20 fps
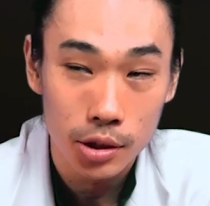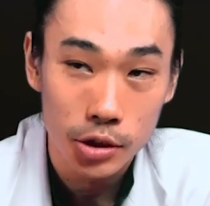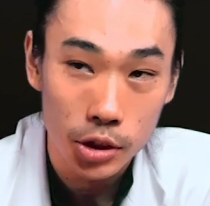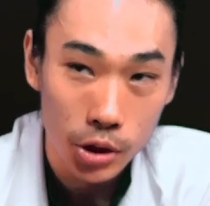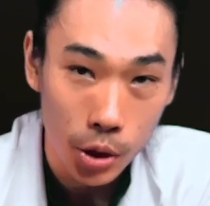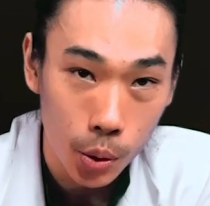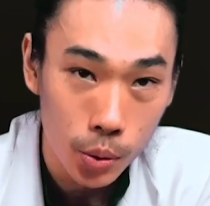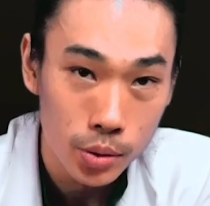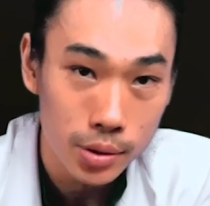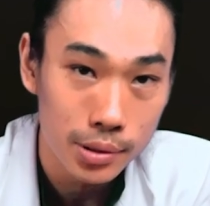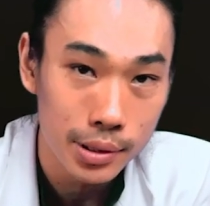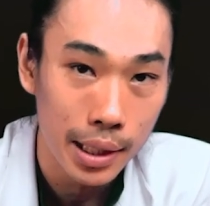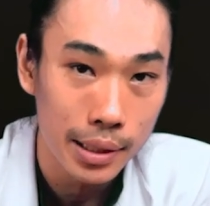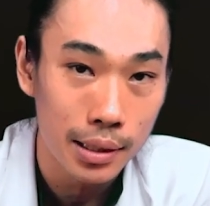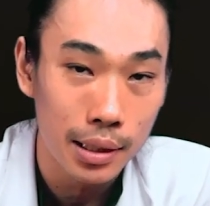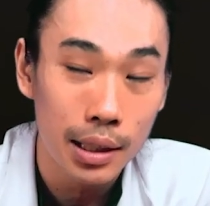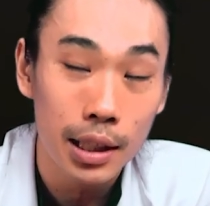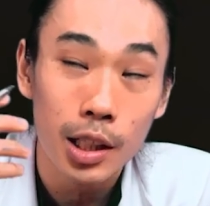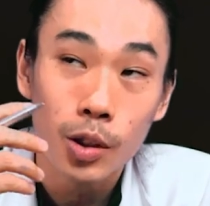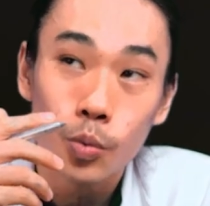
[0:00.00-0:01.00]
show
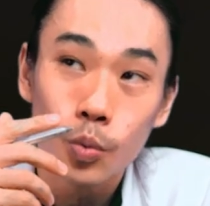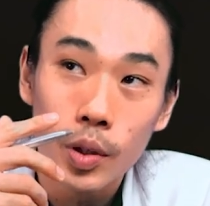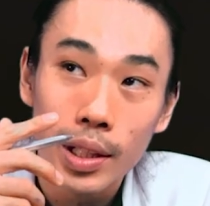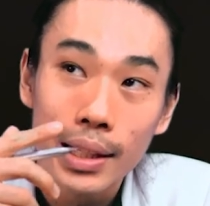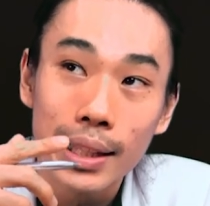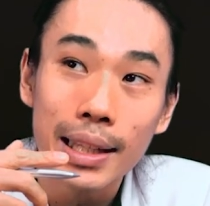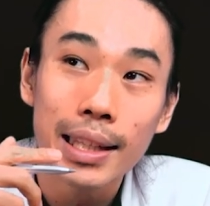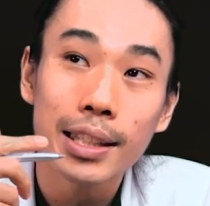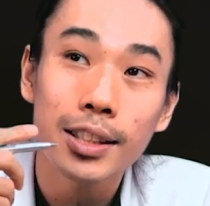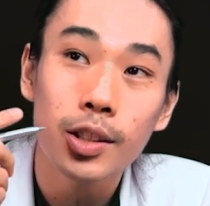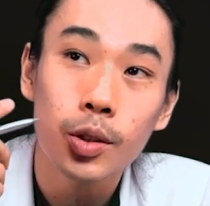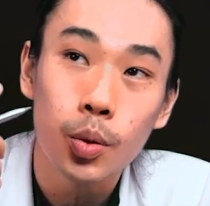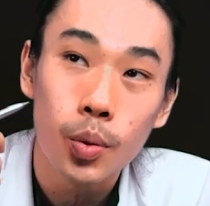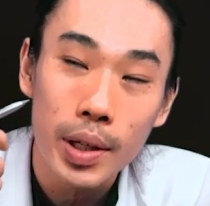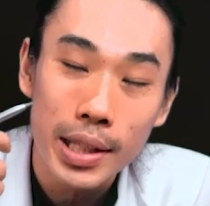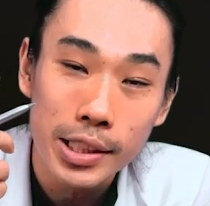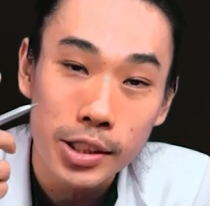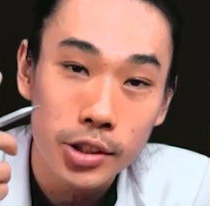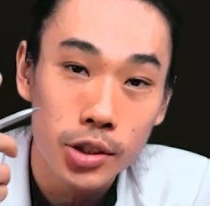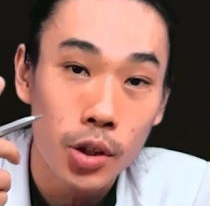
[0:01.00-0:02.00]
that it will
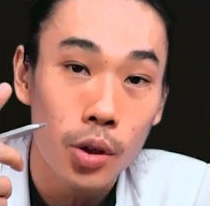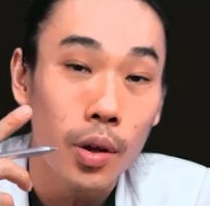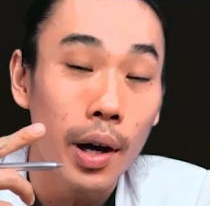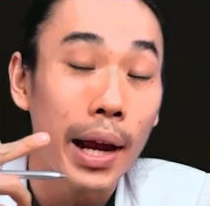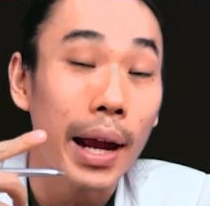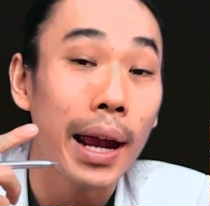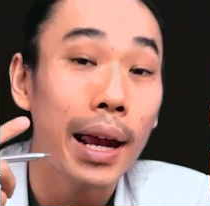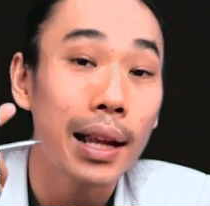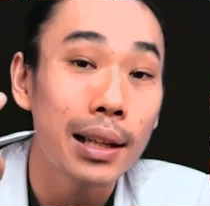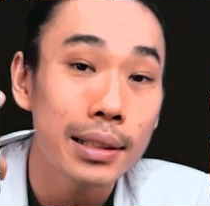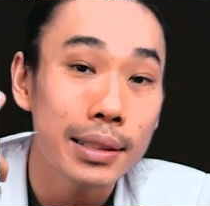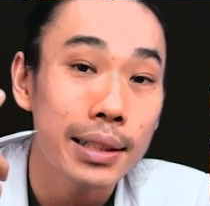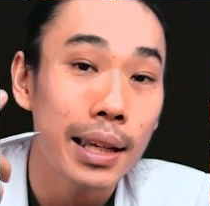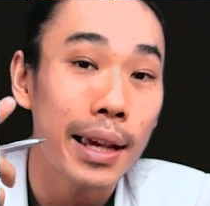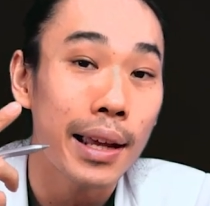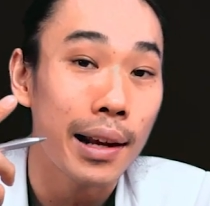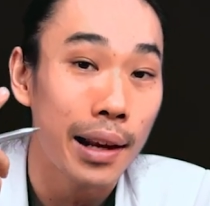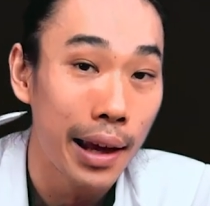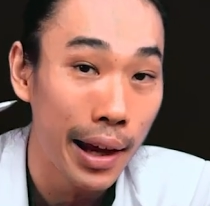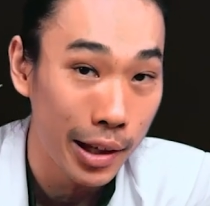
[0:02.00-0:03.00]
increase your
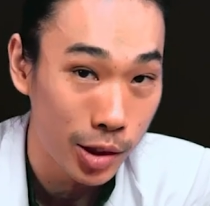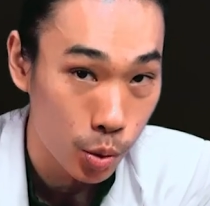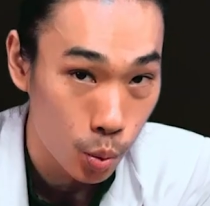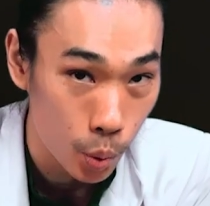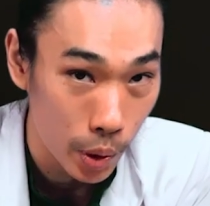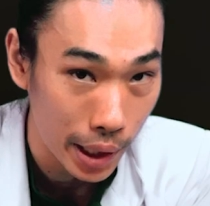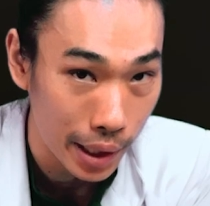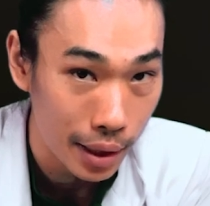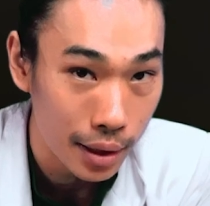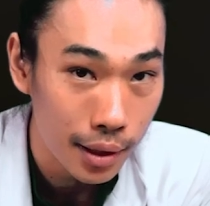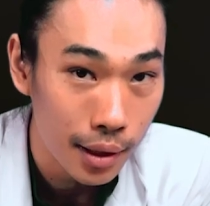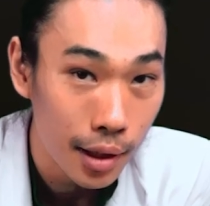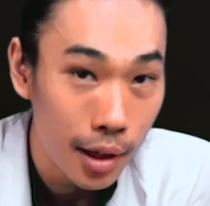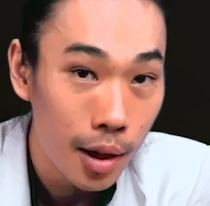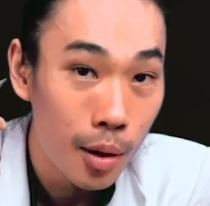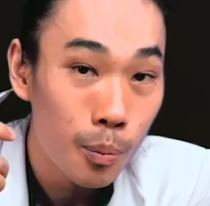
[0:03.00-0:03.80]
LDL as well,